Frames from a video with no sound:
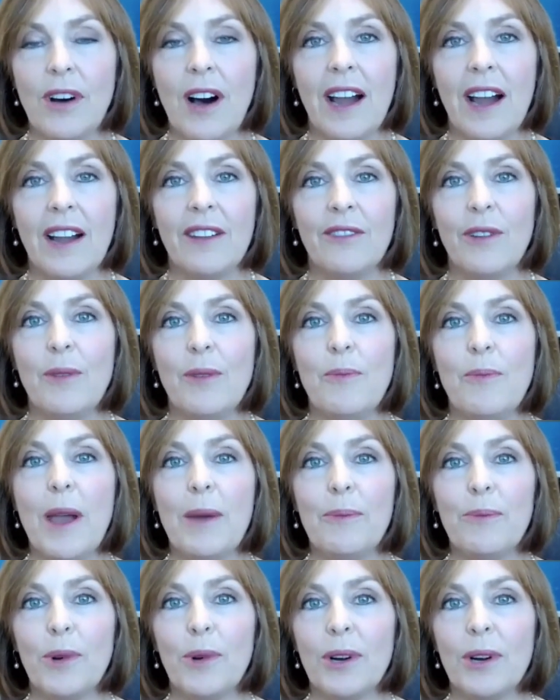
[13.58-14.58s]
I
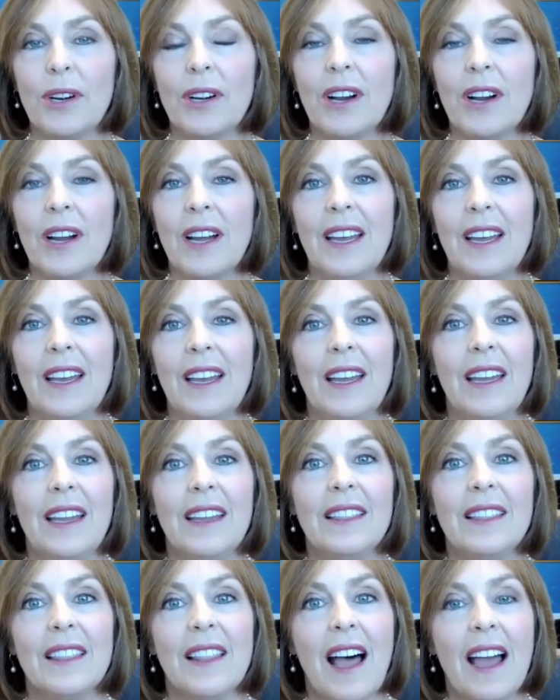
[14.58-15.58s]
remember
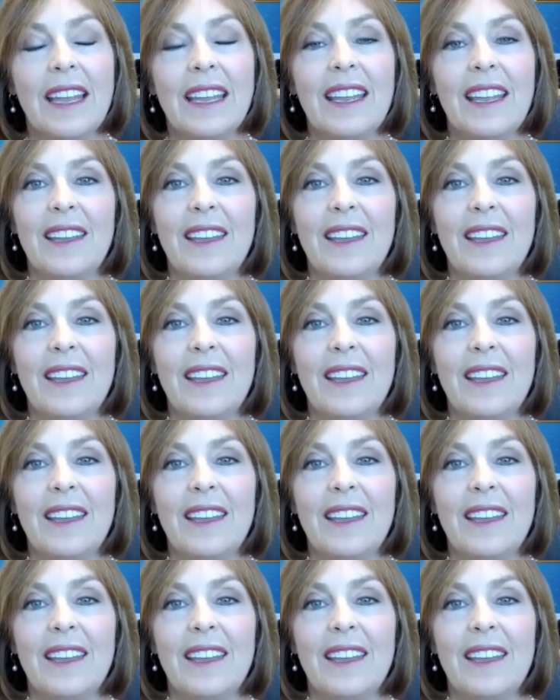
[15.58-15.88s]
it like